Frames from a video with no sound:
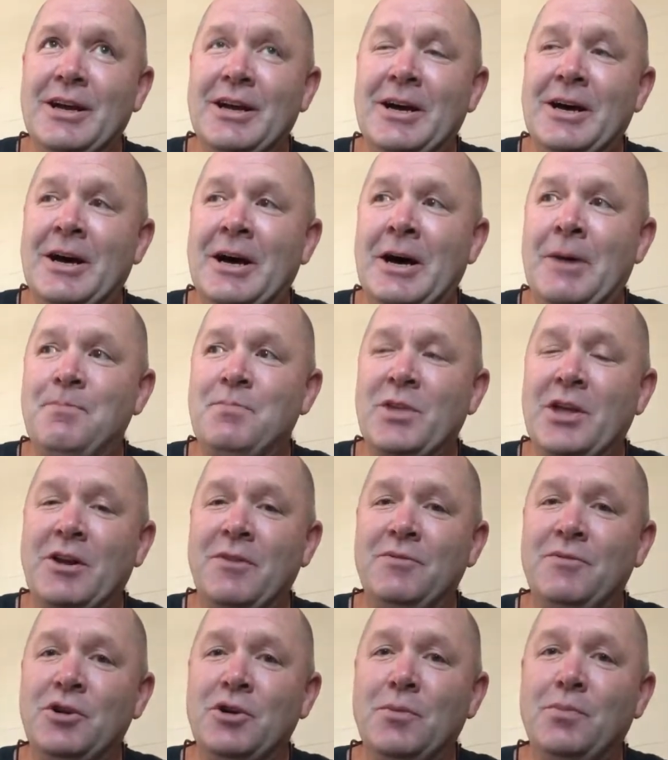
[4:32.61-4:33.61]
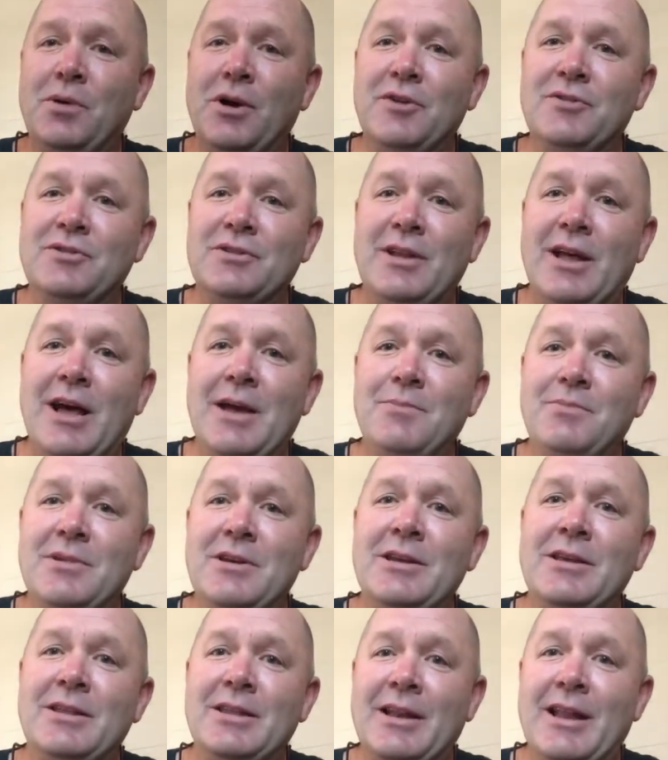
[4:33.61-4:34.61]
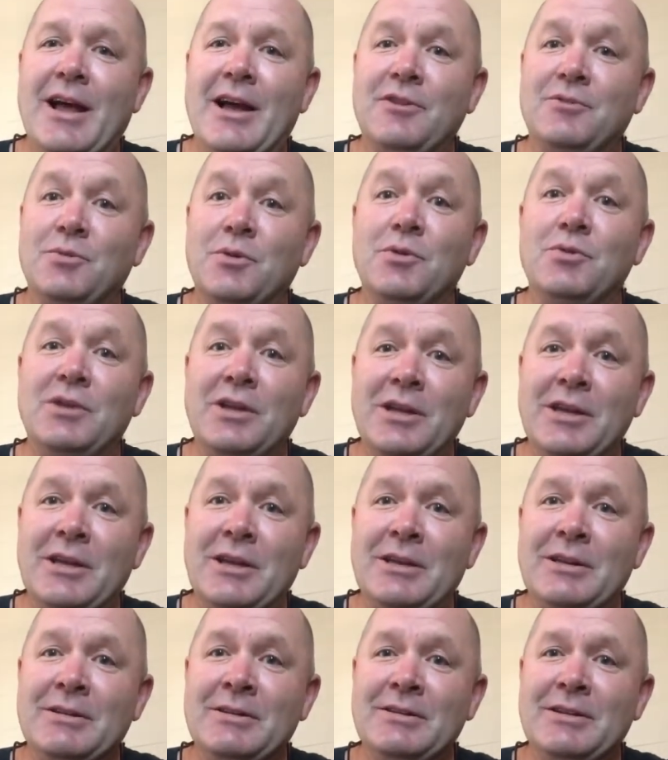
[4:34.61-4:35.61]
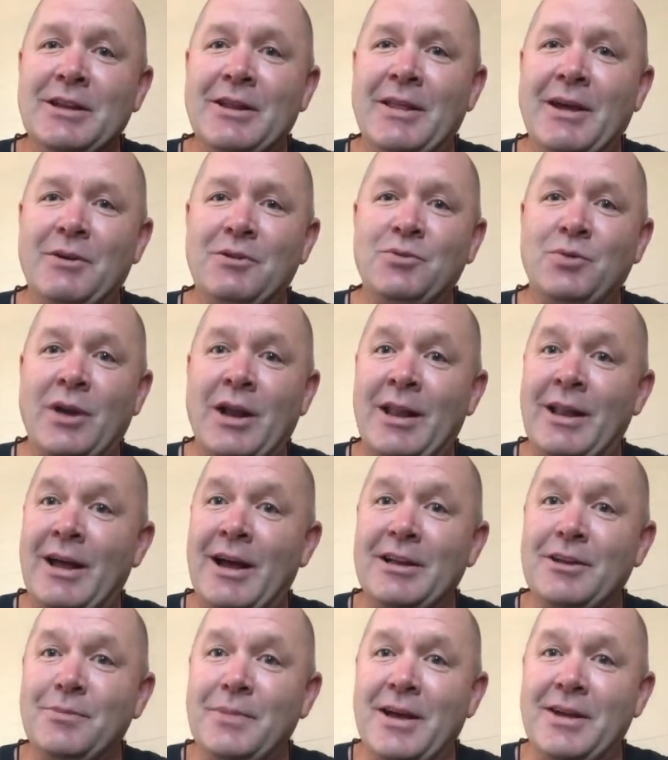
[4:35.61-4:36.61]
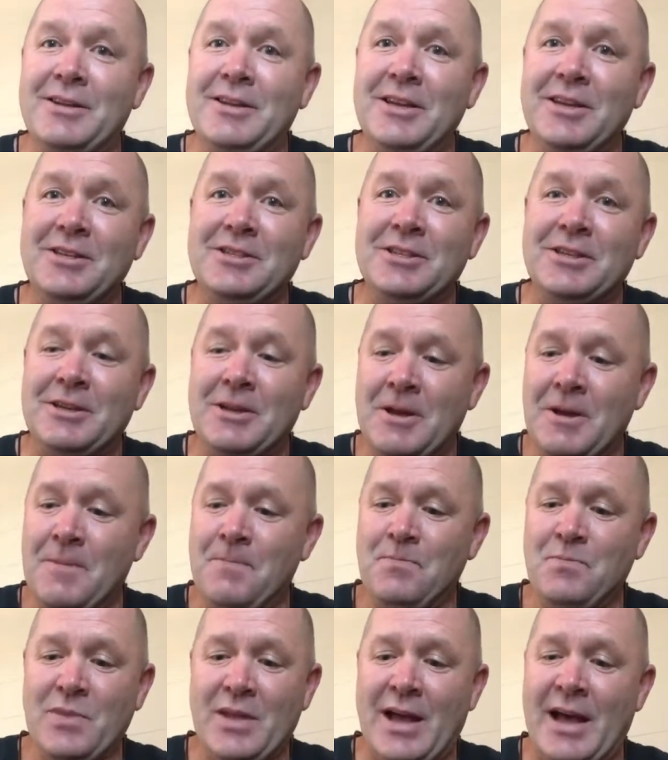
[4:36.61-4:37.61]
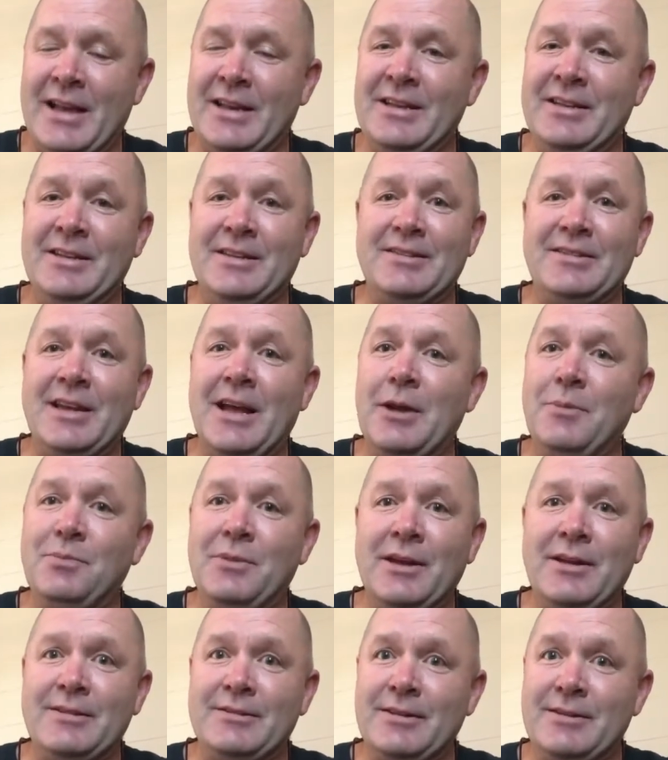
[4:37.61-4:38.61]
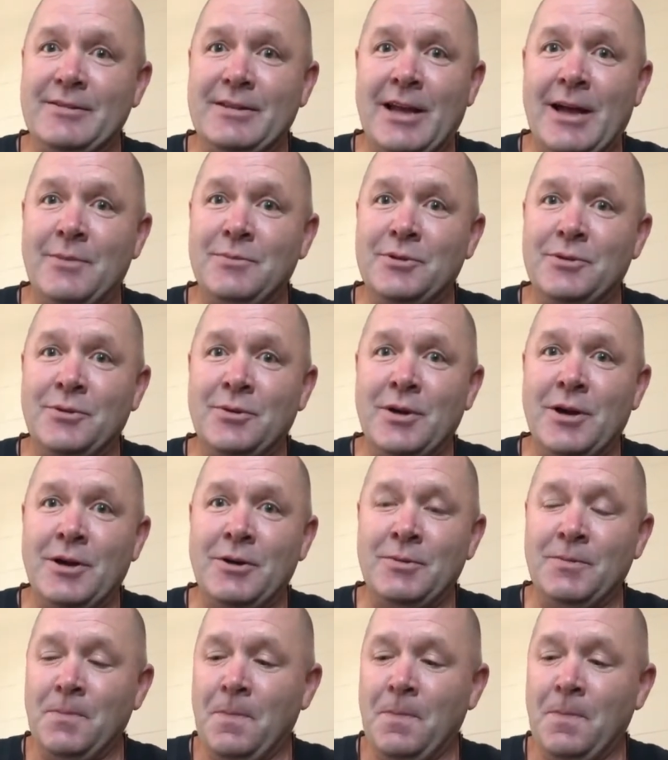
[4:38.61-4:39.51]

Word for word: And if you're a person like me that likes routine, you know, that was what I liked about teaching. I did the same thing 6 times in a row.